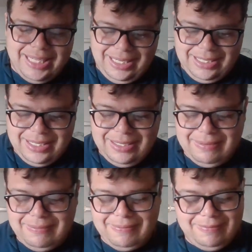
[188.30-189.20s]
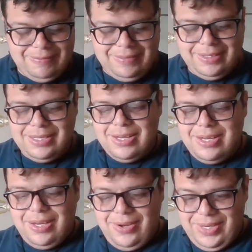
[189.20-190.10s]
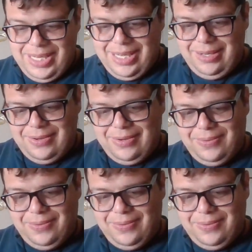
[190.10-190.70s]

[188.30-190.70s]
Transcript: thing. Okay,